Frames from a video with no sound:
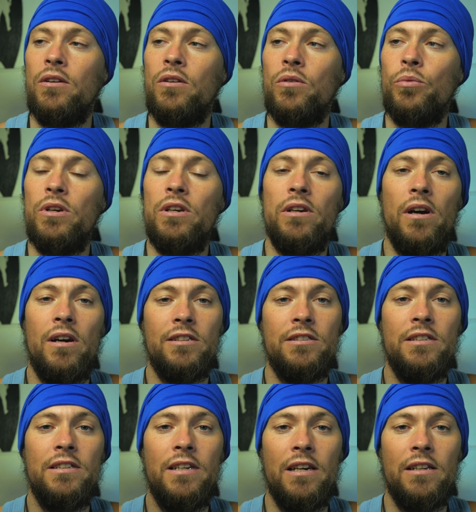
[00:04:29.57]
we
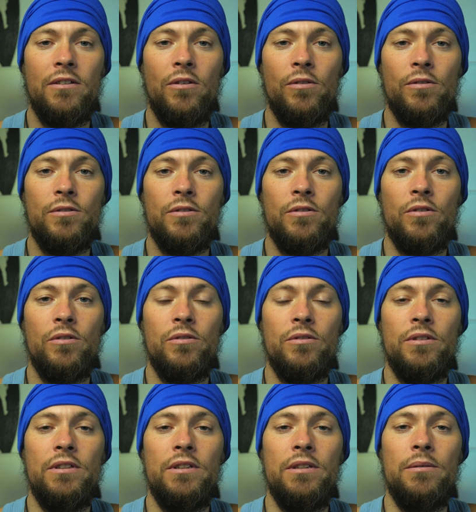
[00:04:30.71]
actually get also
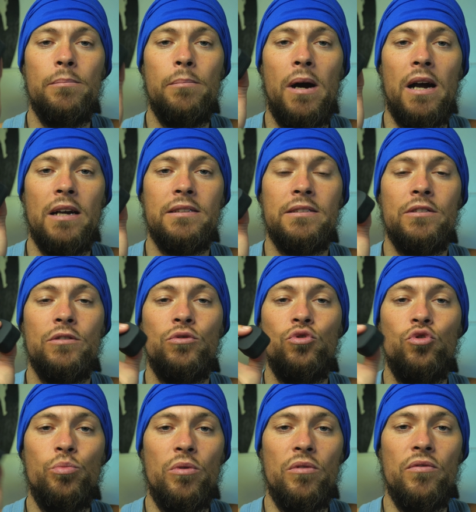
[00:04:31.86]
the Max
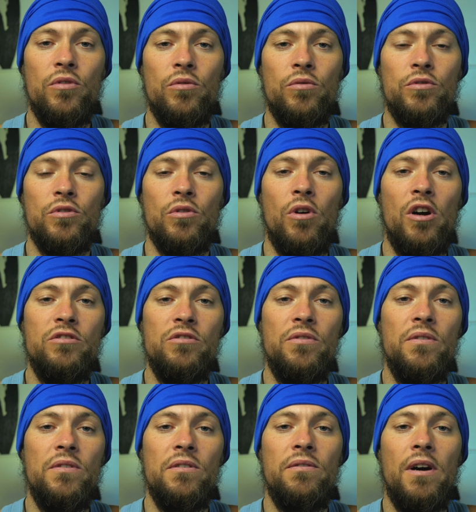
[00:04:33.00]
Super View, so
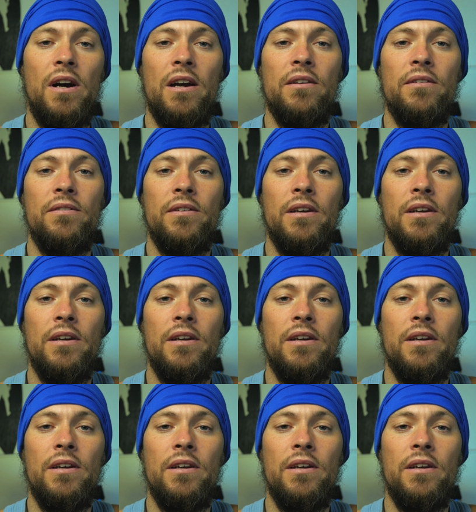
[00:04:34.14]
155